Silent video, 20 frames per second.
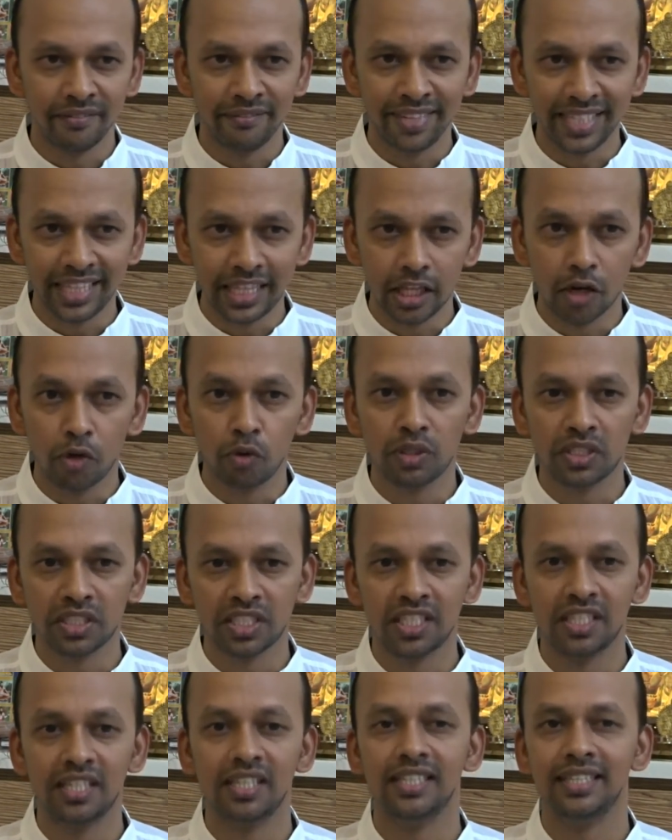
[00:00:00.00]
without
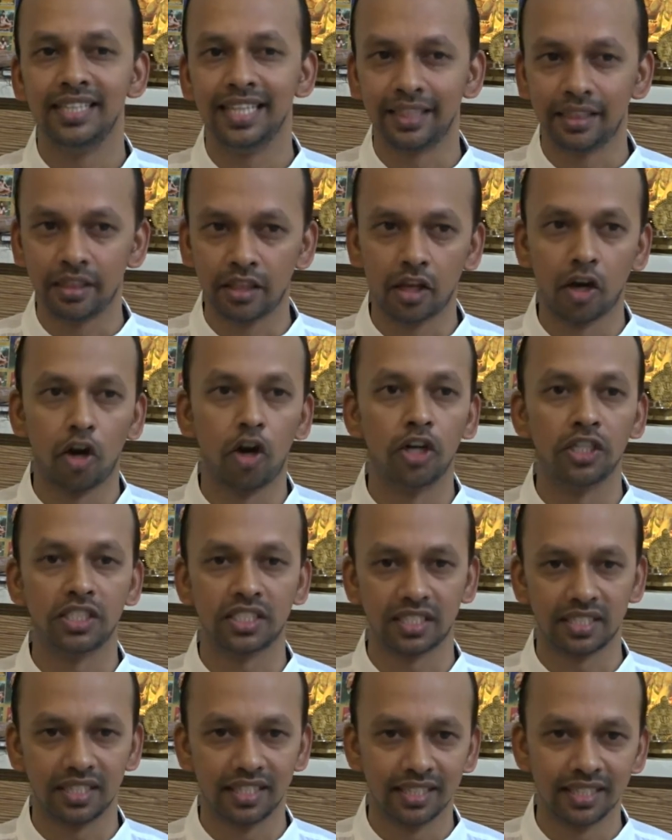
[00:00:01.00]
the
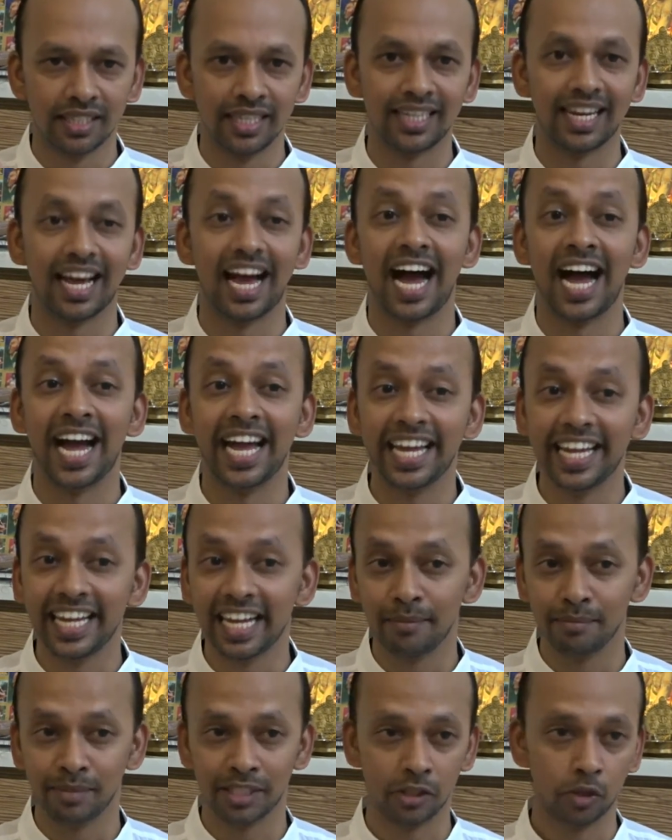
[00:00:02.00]
thought that I
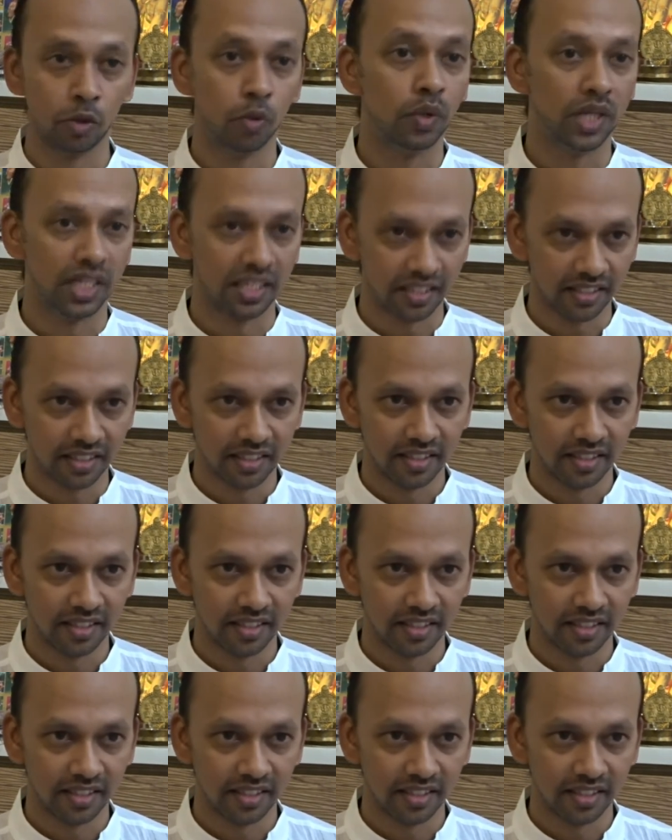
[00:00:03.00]
am the doer.